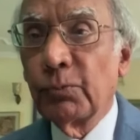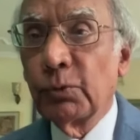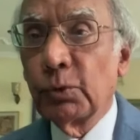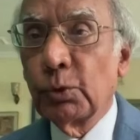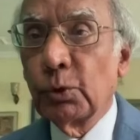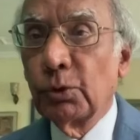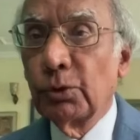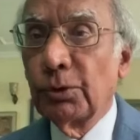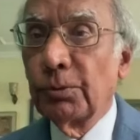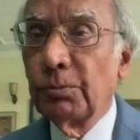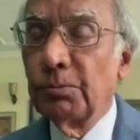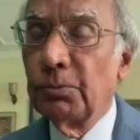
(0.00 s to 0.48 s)

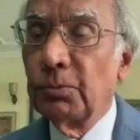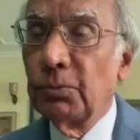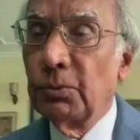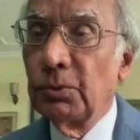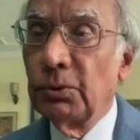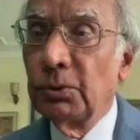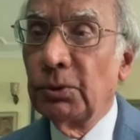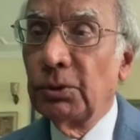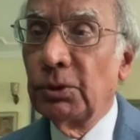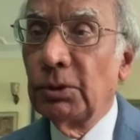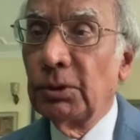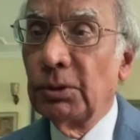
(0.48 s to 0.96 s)
So the,
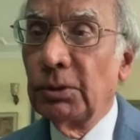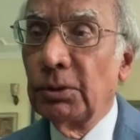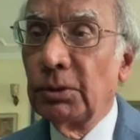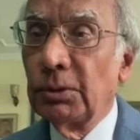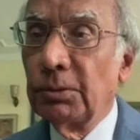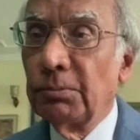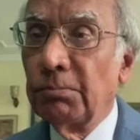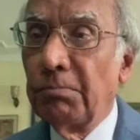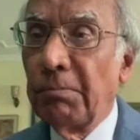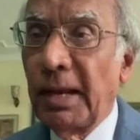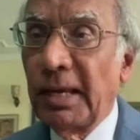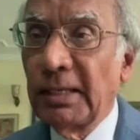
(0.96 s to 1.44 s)
the
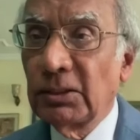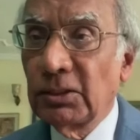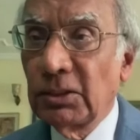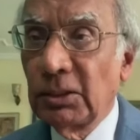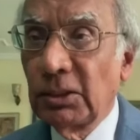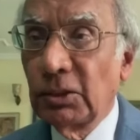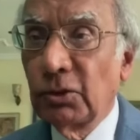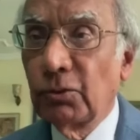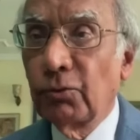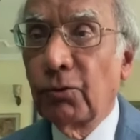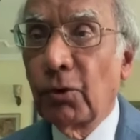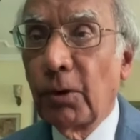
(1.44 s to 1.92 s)

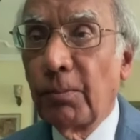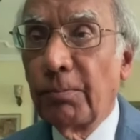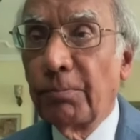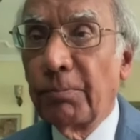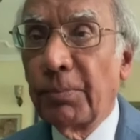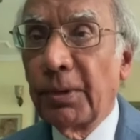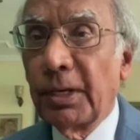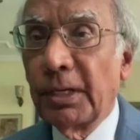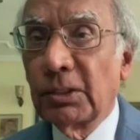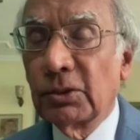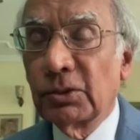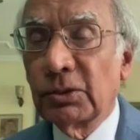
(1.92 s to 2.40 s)
message
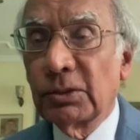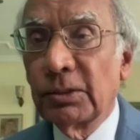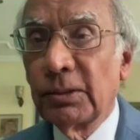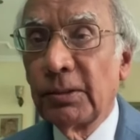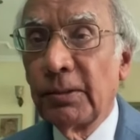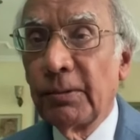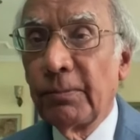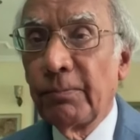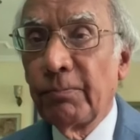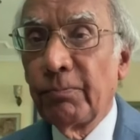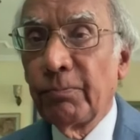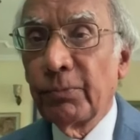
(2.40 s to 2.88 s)
from BRICS,
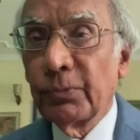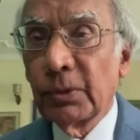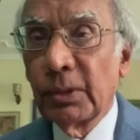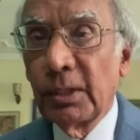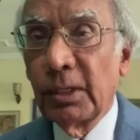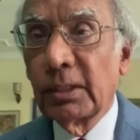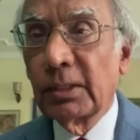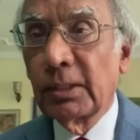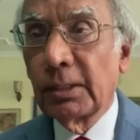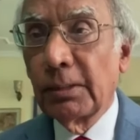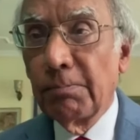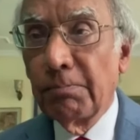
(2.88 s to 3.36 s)

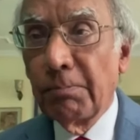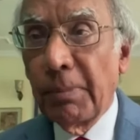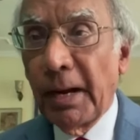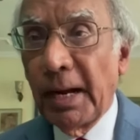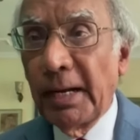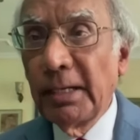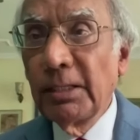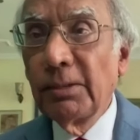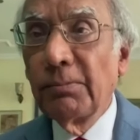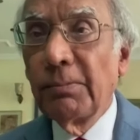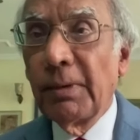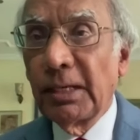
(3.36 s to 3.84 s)
a
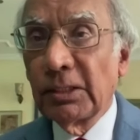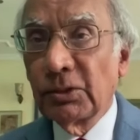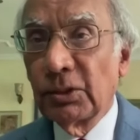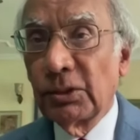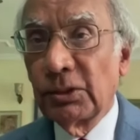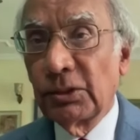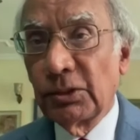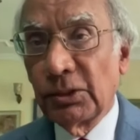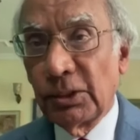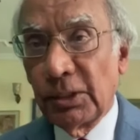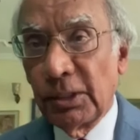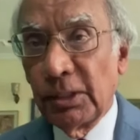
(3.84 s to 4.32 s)
combined
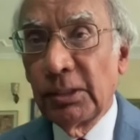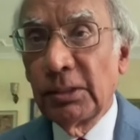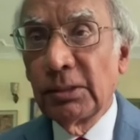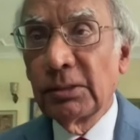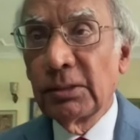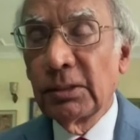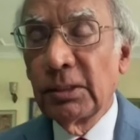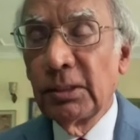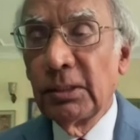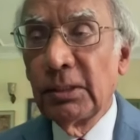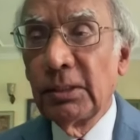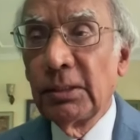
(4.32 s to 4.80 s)
message,
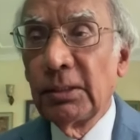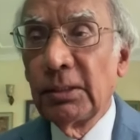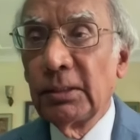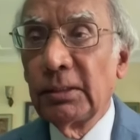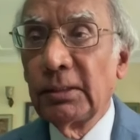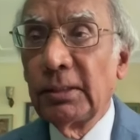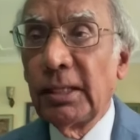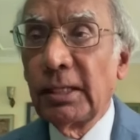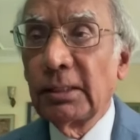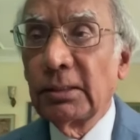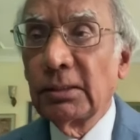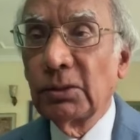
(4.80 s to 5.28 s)
is
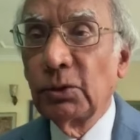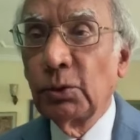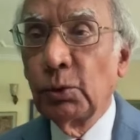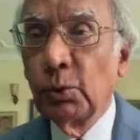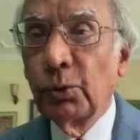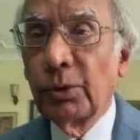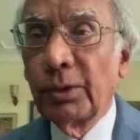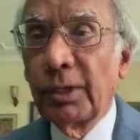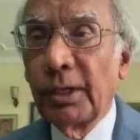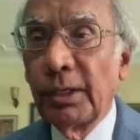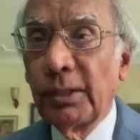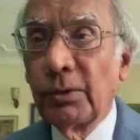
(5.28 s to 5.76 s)
that
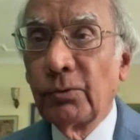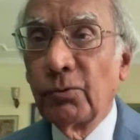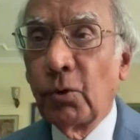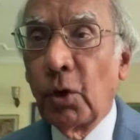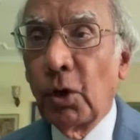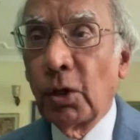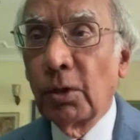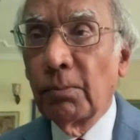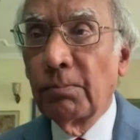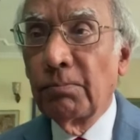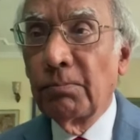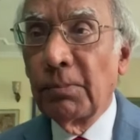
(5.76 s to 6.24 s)
Ukraine
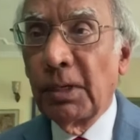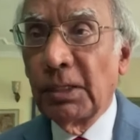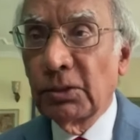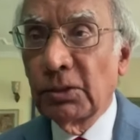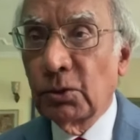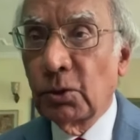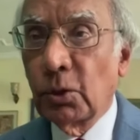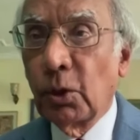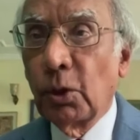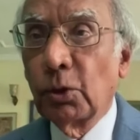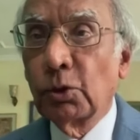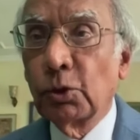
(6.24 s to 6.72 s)
war
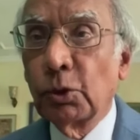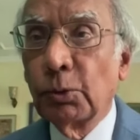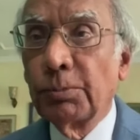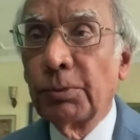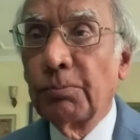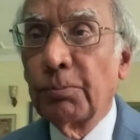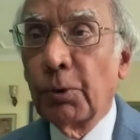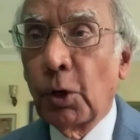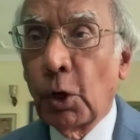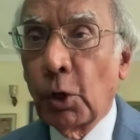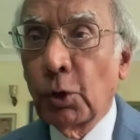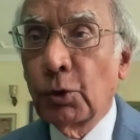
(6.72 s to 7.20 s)
must also
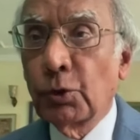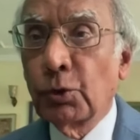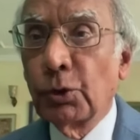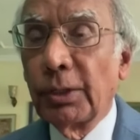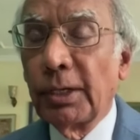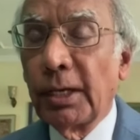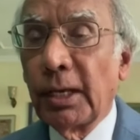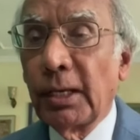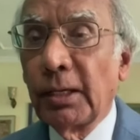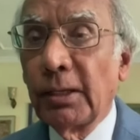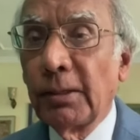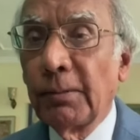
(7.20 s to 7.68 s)
be brought
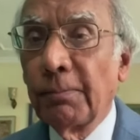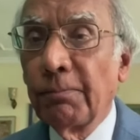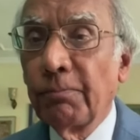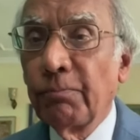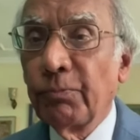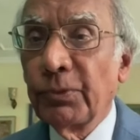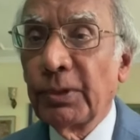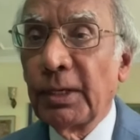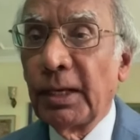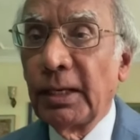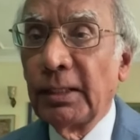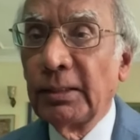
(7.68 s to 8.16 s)
to an end.
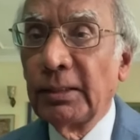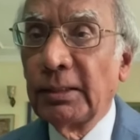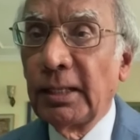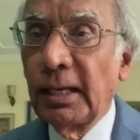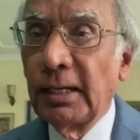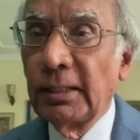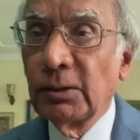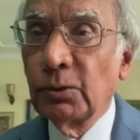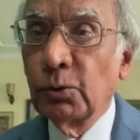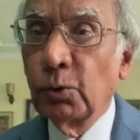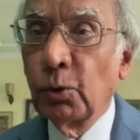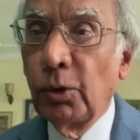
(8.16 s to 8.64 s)
And
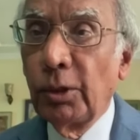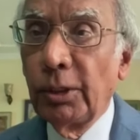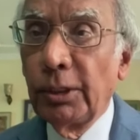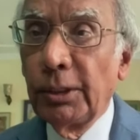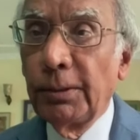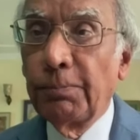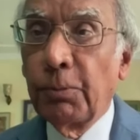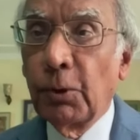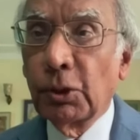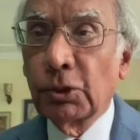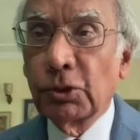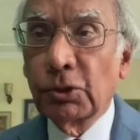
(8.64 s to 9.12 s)
that is
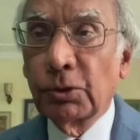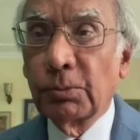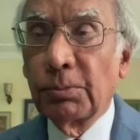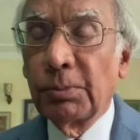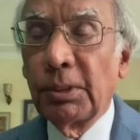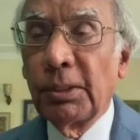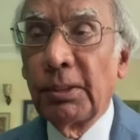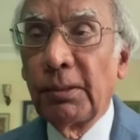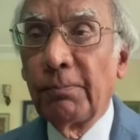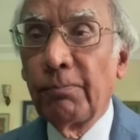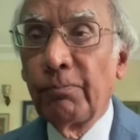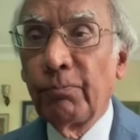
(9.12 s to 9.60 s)
only
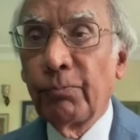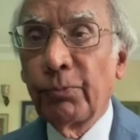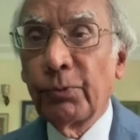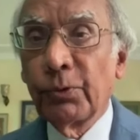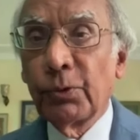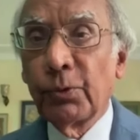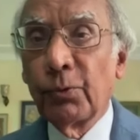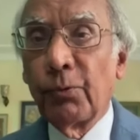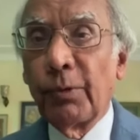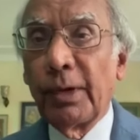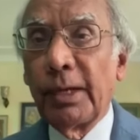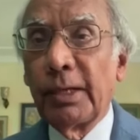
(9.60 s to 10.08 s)
possible
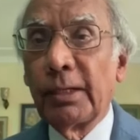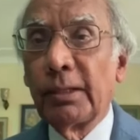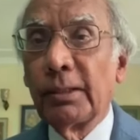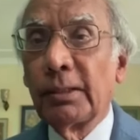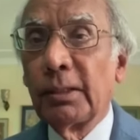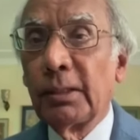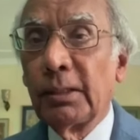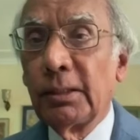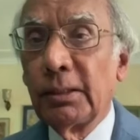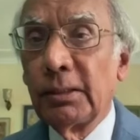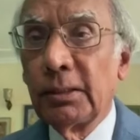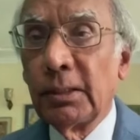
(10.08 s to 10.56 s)

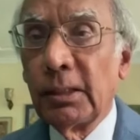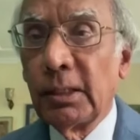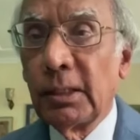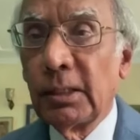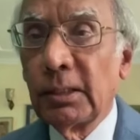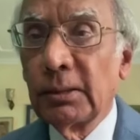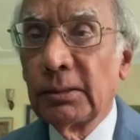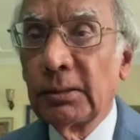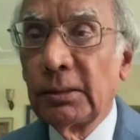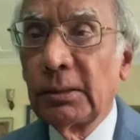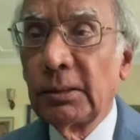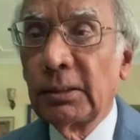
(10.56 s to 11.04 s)
when
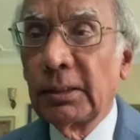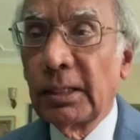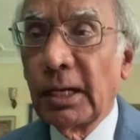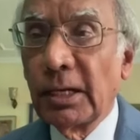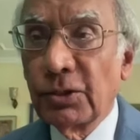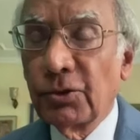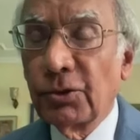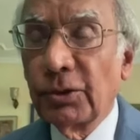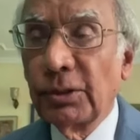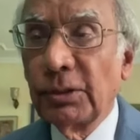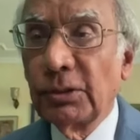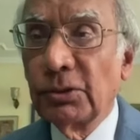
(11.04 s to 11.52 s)
uh, the
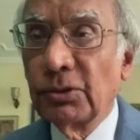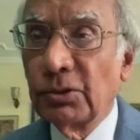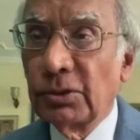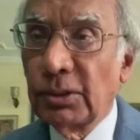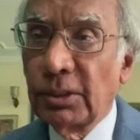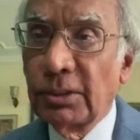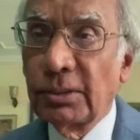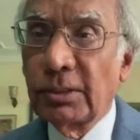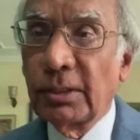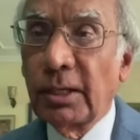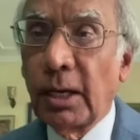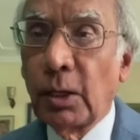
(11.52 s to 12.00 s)
countries
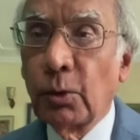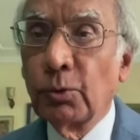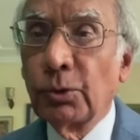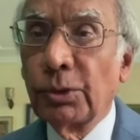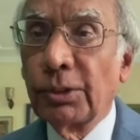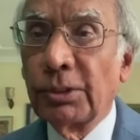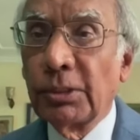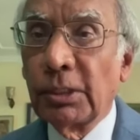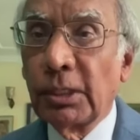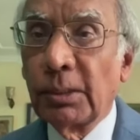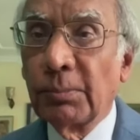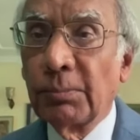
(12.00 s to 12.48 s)
sit around
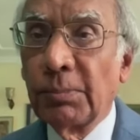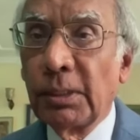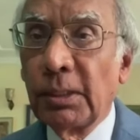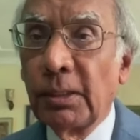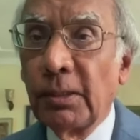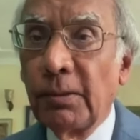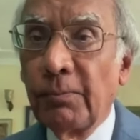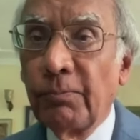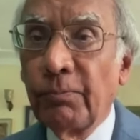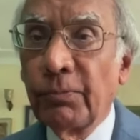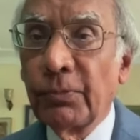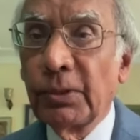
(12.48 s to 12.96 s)
a table
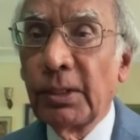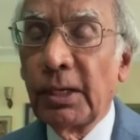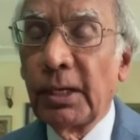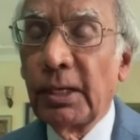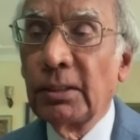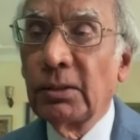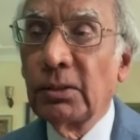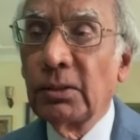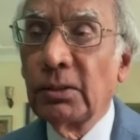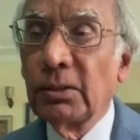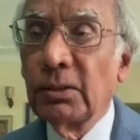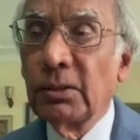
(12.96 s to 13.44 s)

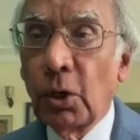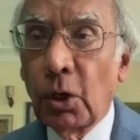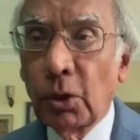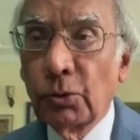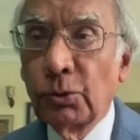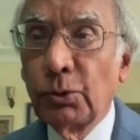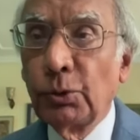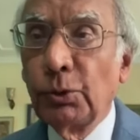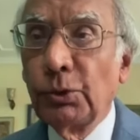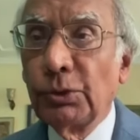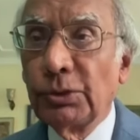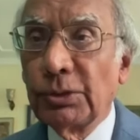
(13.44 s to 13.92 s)
and
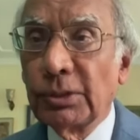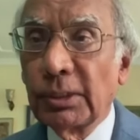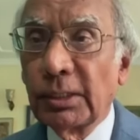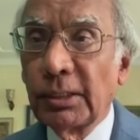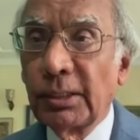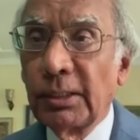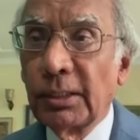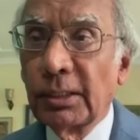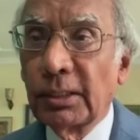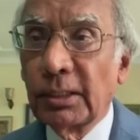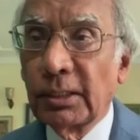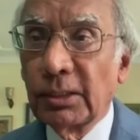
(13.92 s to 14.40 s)
talk to each
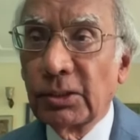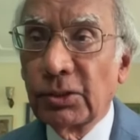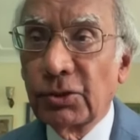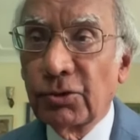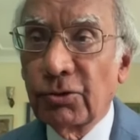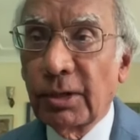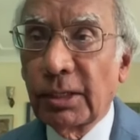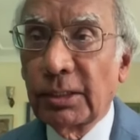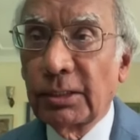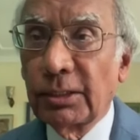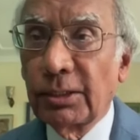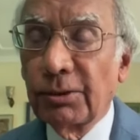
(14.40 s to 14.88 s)
other in a
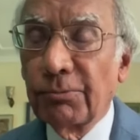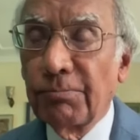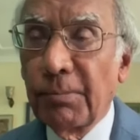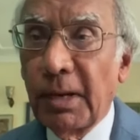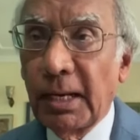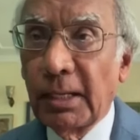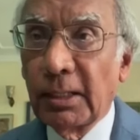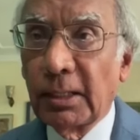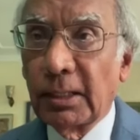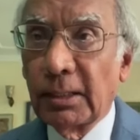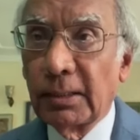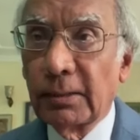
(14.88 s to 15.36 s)
constructive
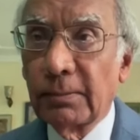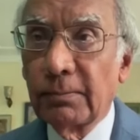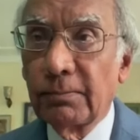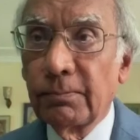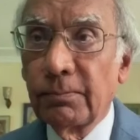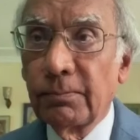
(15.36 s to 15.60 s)
manner.